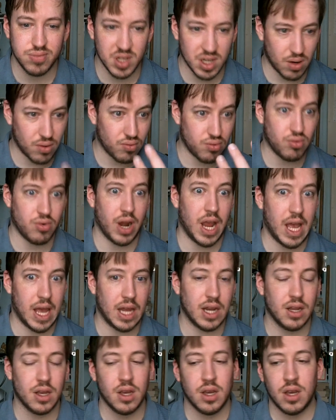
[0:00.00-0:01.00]
you know,
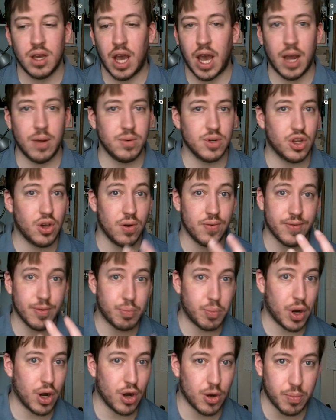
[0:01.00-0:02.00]
red. I would go
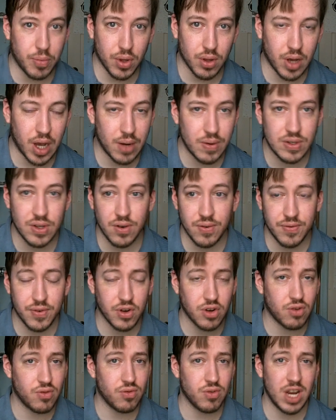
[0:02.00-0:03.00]
for purple. I would go
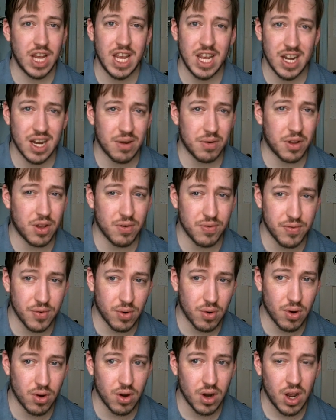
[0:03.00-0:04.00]
for green. I would go
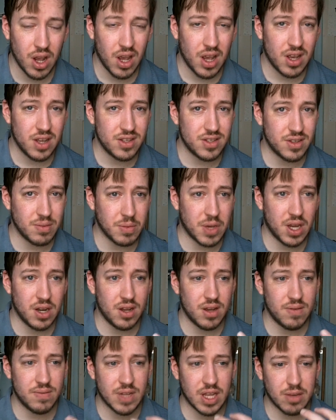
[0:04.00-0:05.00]
for... some kind
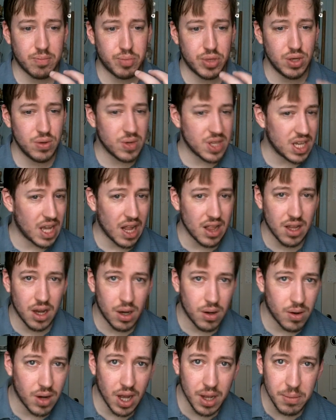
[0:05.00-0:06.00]
of, like, puke
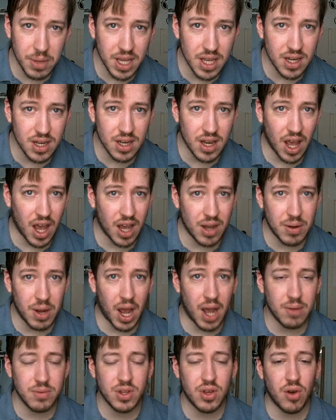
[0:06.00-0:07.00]
yellow. I mean, I,
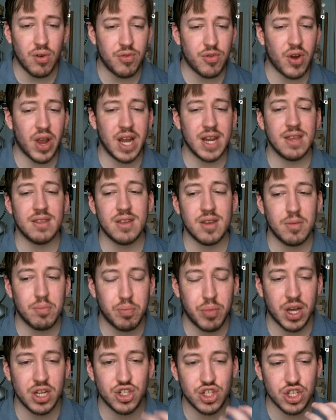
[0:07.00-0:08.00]
I would go for
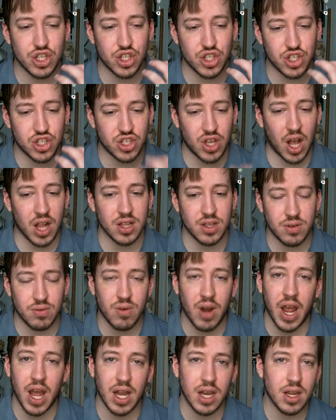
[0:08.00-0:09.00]
anything but just solid
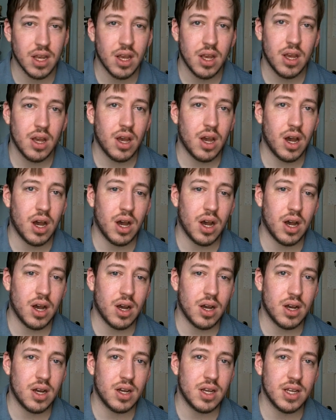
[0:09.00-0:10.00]
red.
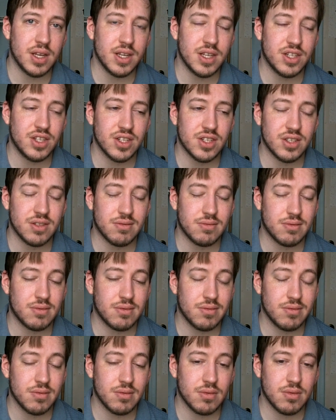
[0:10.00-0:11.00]
Uh, it just...
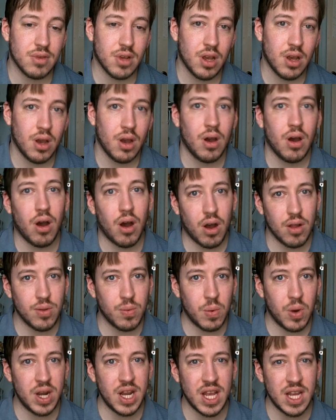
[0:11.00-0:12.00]
on
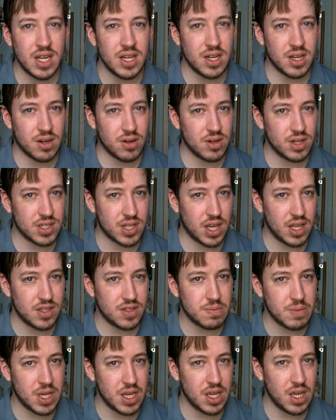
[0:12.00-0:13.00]
the one hand, it
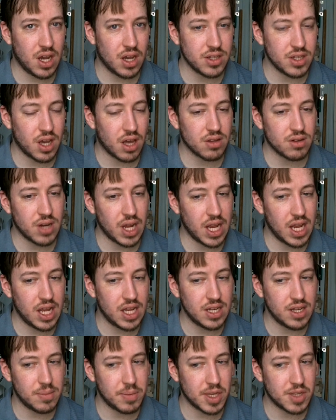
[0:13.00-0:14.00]
irritates me. On the other
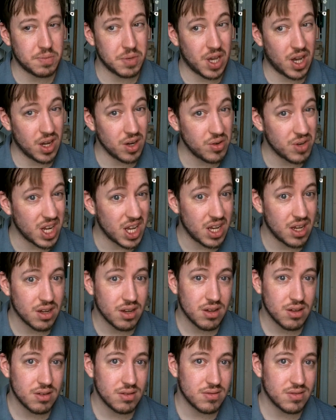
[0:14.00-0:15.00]
hand, it makes me hungry.
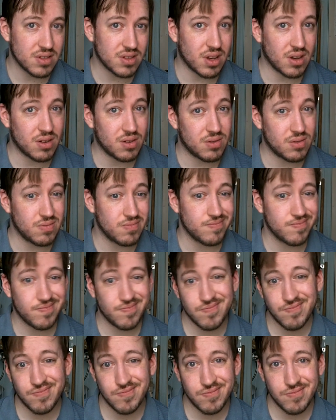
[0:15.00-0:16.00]
So,
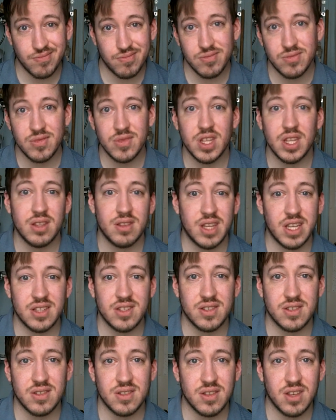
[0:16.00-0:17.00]

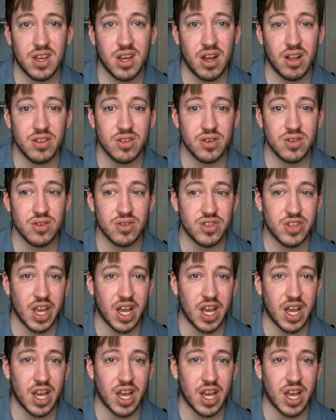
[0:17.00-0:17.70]
that's color